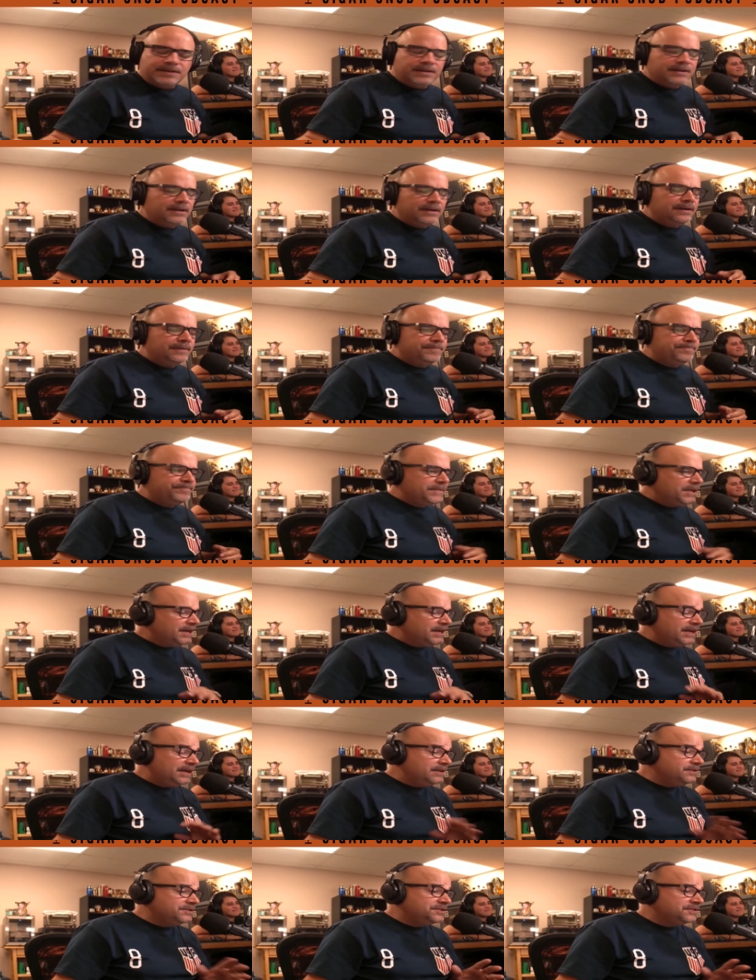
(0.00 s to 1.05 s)
Uh,
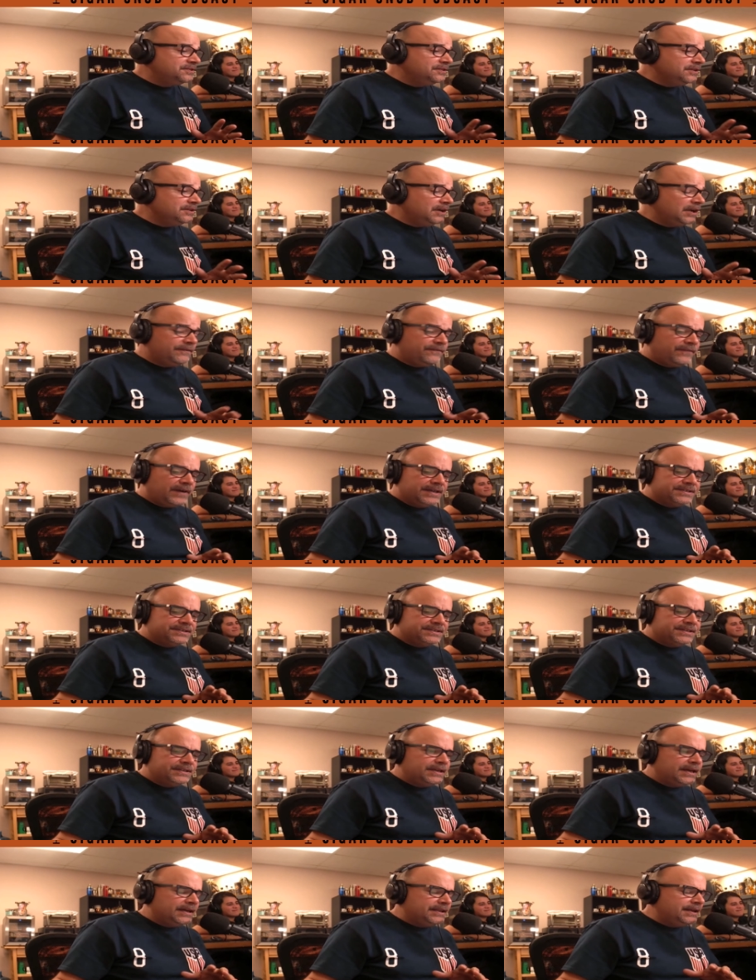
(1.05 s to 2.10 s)
again, just nullifies
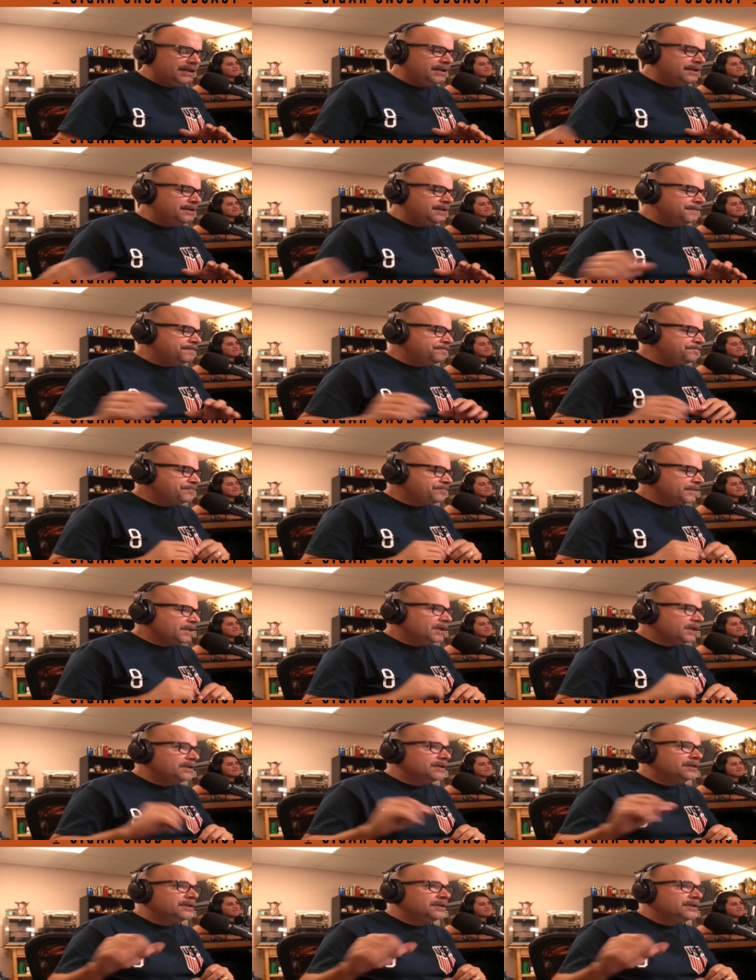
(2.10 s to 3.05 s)
it, and then it's not